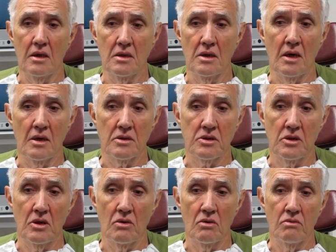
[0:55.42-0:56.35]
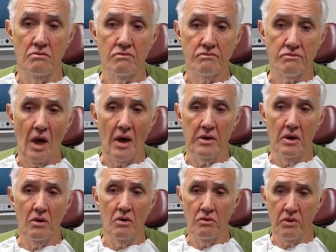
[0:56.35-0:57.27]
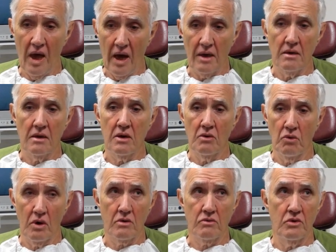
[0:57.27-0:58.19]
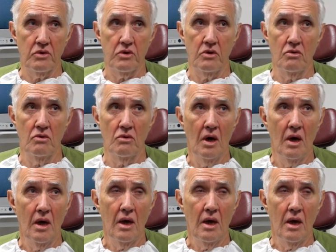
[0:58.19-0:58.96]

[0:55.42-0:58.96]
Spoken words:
And so I know that he worked with you,